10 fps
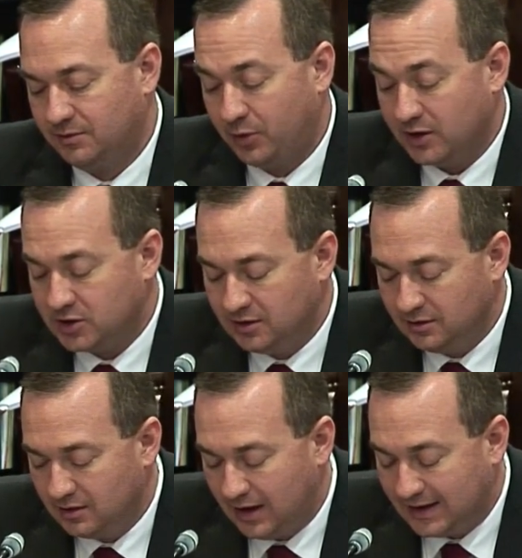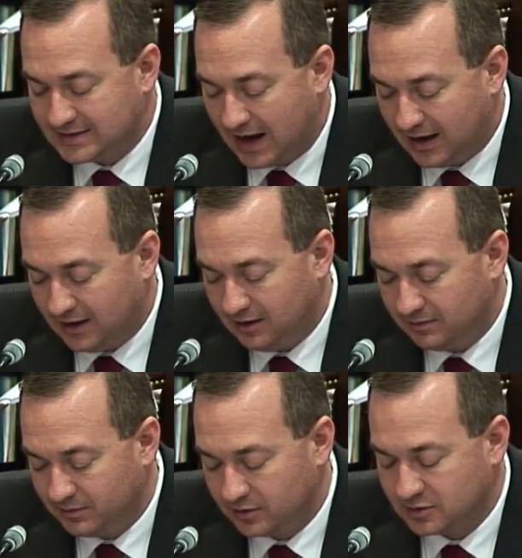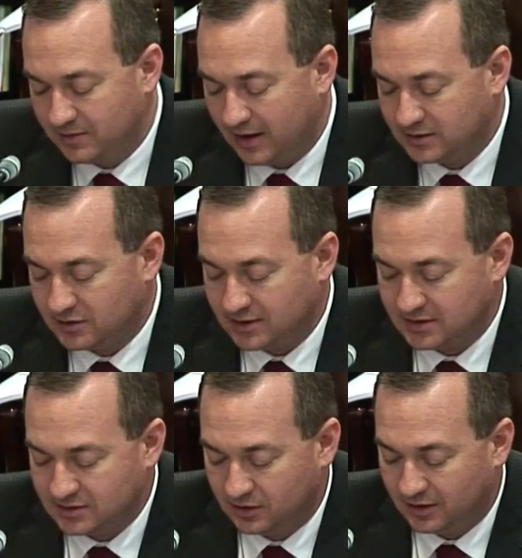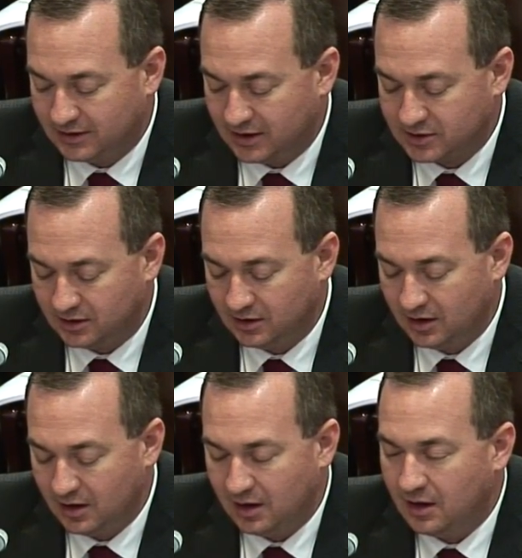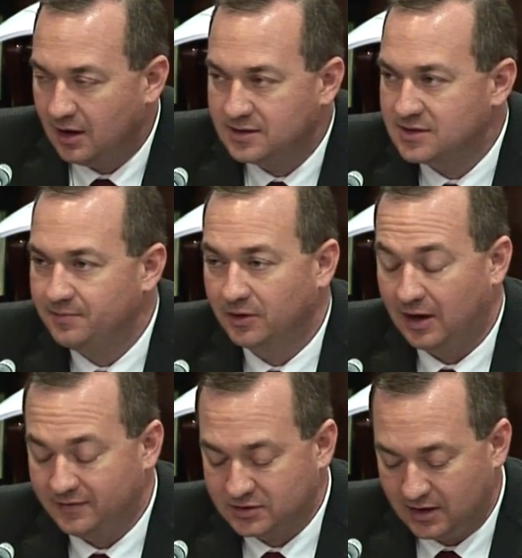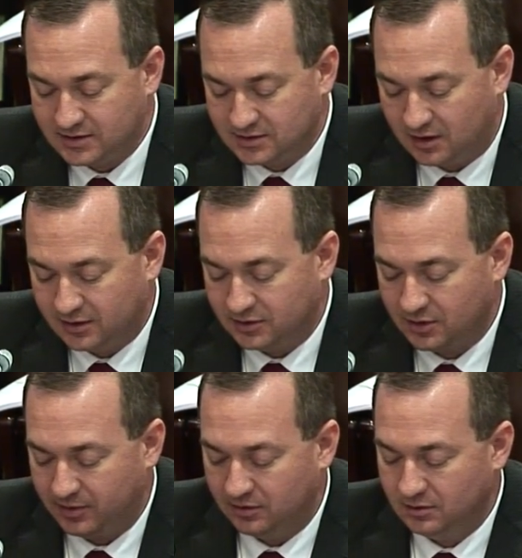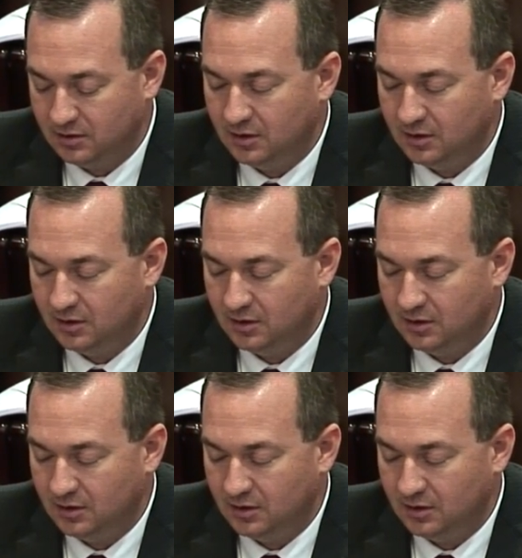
Depression, anxiety, post-traumatic stress disorder, addiction, and simple life stresses all contribute.